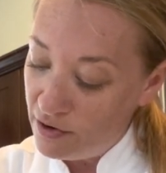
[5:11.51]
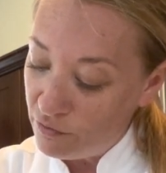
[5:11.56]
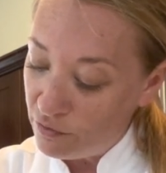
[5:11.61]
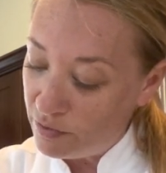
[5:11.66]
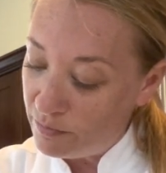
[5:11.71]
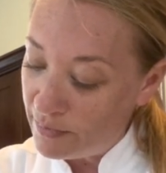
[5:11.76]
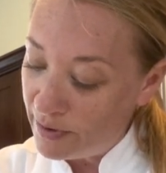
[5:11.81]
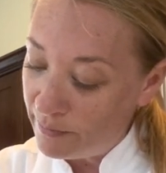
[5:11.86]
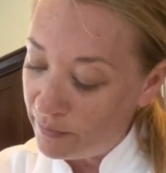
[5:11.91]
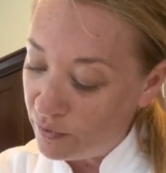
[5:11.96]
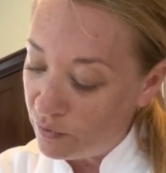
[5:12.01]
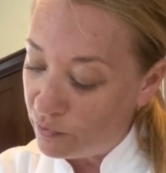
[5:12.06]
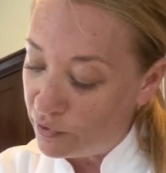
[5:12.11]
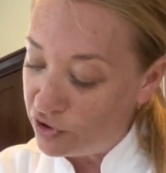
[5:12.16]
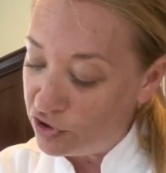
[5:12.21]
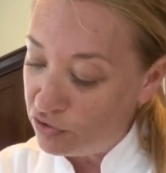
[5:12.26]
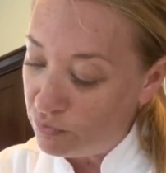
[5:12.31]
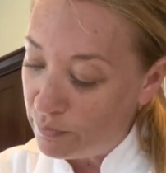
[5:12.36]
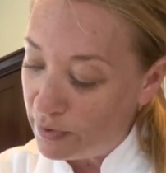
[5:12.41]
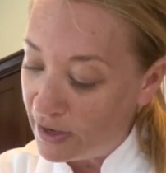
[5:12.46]
Remember, when
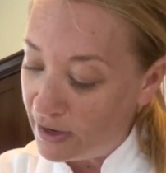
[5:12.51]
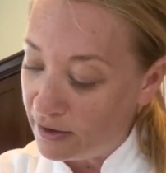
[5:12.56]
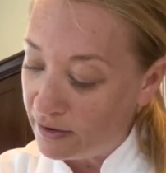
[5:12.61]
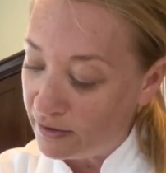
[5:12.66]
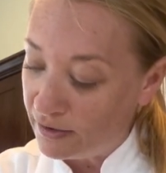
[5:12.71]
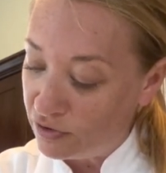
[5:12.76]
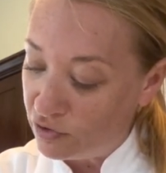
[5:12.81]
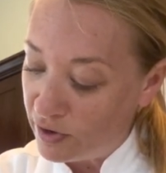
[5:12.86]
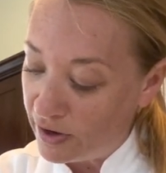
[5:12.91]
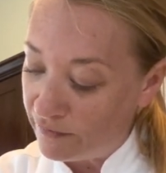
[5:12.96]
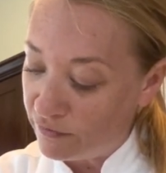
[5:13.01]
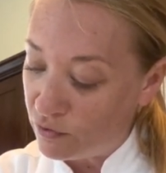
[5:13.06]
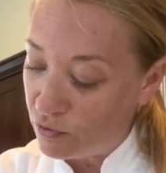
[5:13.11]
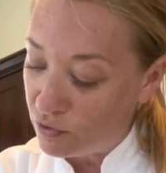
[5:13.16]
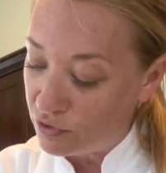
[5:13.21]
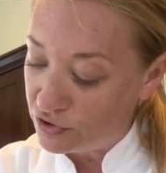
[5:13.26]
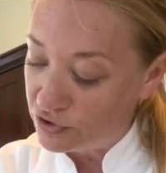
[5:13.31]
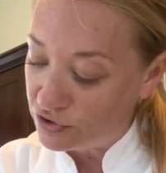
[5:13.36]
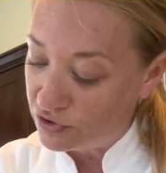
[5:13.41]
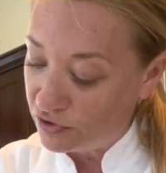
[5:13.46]
you bake and you have
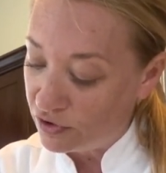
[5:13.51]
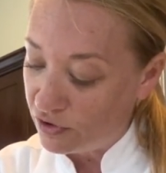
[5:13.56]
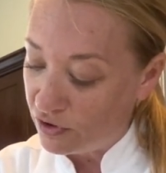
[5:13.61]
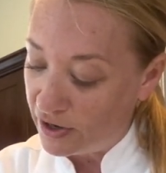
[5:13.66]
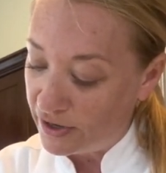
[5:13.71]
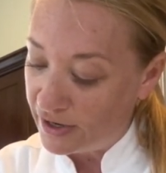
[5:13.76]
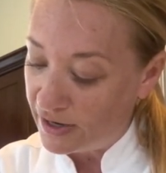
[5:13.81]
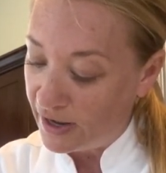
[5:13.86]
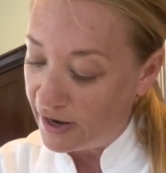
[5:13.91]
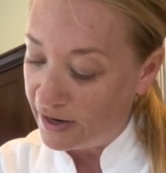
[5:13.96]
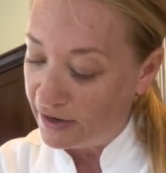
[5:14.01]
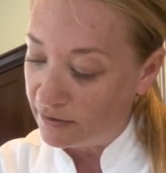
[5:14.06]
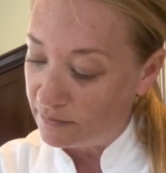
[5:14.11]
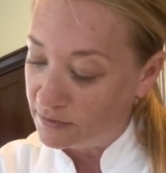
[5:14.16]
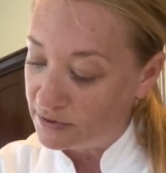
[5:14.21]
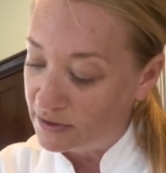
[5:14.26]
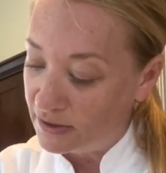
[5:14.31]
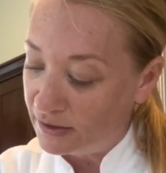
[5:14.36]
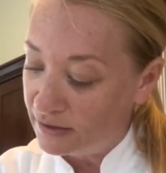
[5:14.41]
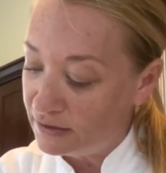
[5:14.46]
coarse sugar on an item,
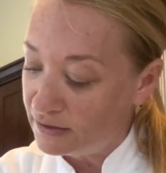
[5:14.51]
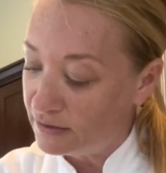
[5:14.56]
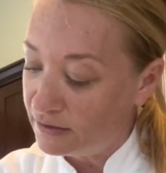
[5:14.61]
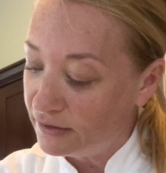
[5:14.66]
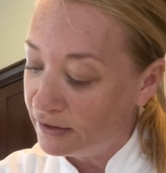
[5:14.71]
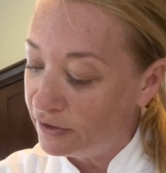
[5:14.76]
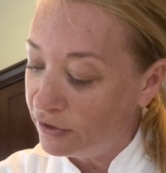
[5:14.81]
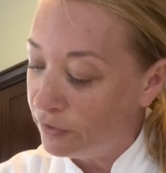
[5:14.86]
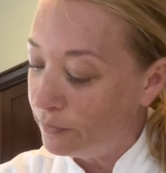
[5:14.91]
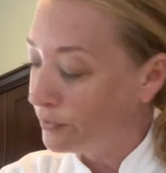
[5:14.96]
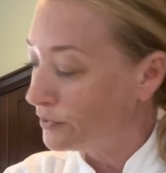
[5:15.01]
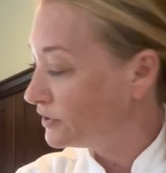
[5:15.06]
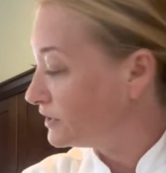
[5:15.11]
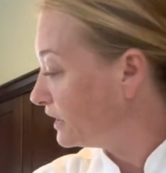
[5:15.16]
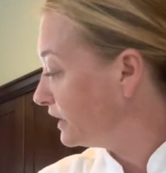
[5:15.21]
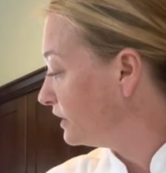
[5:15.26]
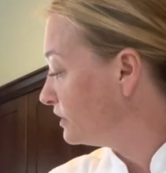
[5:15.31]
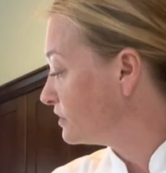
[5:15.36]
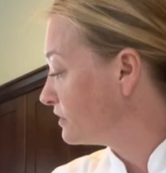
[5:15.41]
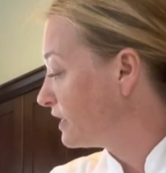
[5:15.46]
a little
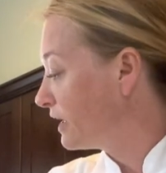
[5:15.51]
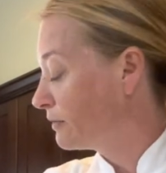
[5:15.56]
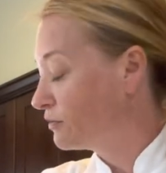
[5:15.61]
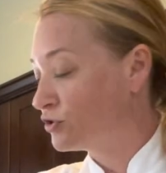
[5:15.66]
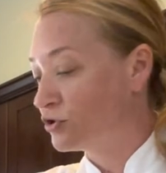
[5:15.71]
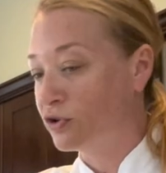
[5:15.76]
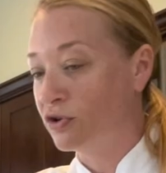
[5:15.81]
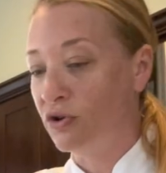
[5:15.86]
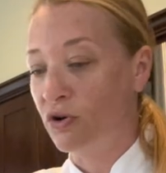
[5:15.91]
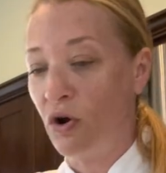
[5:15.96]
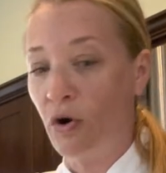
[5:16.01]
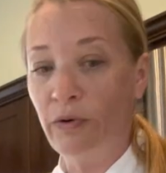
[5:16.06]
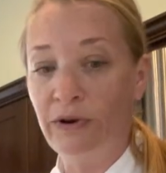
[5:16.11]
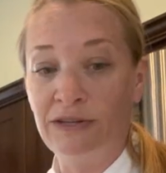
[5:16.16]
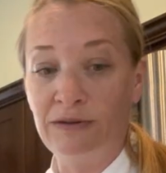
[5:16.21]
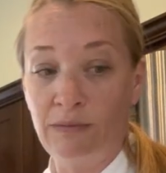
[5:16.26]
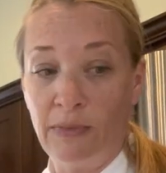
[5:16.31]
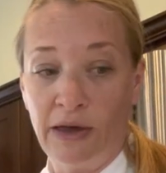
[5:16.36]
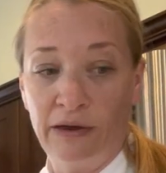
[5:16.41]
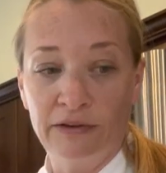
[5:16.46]
percentage of that sugar
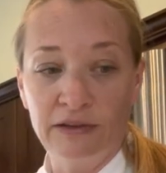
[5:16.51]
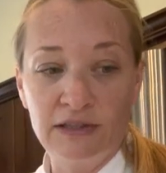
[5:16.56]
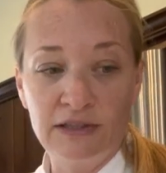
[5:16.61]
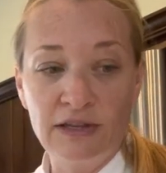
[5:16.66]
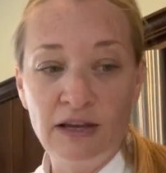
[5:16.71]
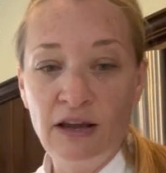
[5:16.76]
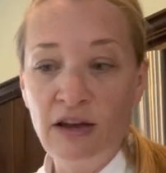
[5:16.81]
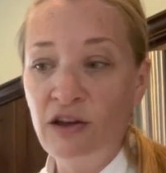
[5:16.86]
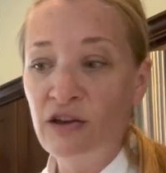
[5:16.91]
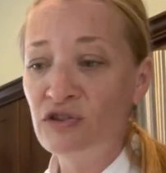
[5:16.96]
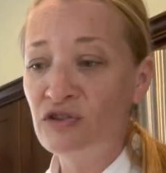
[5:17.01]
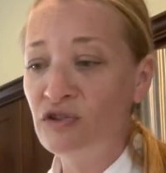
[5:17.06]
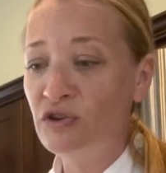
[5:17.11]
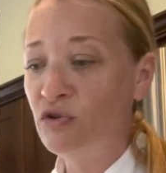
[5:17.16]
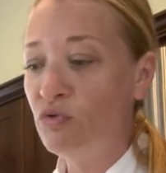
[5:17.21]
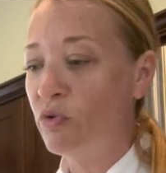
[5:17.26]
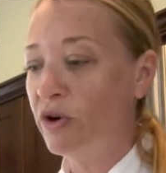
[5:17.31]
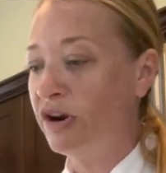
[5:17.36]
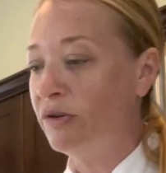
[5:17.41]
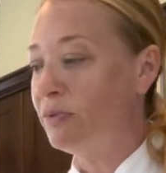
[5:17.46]
always melts. So
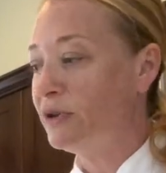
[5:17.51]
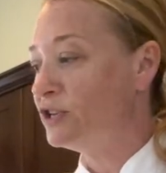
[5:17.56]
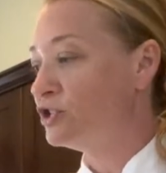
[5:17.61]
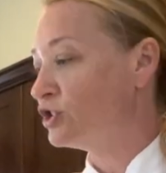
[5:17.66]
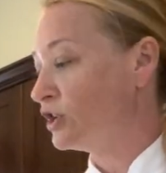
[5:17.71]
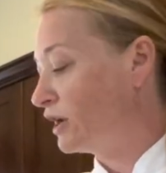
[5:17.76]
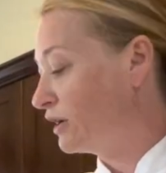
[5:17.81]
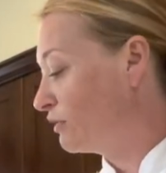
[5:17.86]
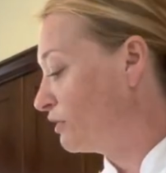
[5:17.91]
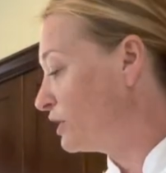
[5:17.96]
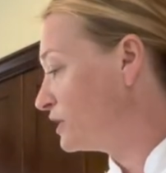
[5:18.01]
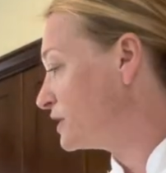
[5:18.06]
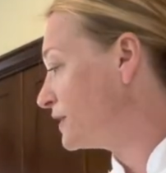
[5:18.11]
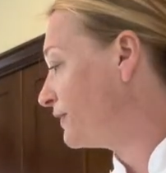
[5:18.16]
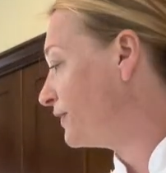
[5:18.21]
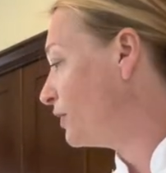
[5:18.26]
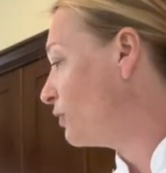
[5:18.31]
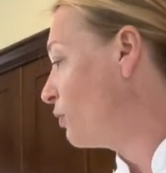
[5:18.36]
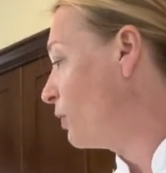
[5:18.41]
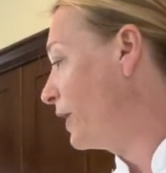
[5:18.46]
you want to be generous
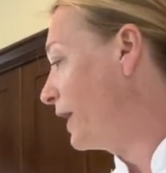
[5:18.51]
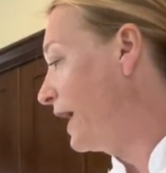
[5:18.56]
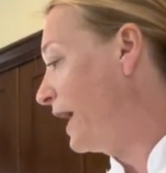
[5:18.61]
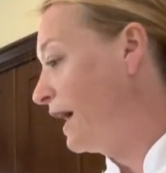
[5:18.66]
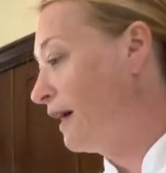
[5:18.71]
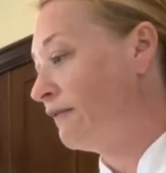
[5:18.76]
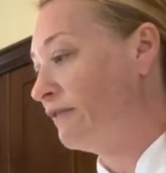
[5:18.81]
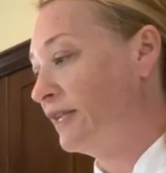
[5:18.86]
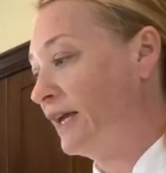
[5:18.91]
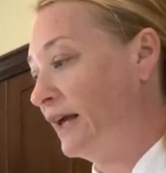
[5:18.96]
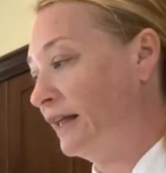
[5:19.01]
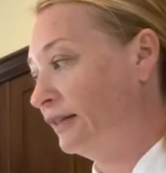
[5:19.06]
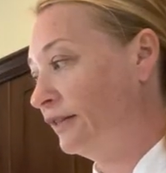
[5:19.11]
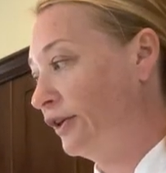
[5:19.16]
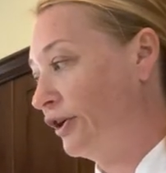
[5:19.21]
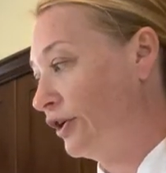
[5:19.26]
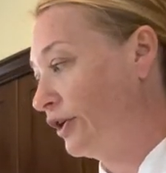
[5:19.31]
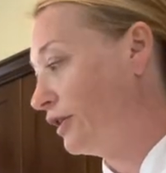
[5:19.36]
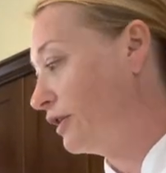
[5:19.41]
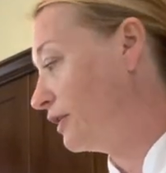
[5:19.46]
if you want to have that
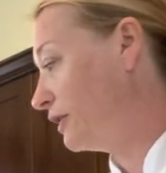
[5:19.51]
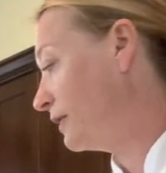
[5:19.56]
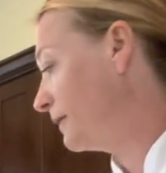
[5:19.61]
look.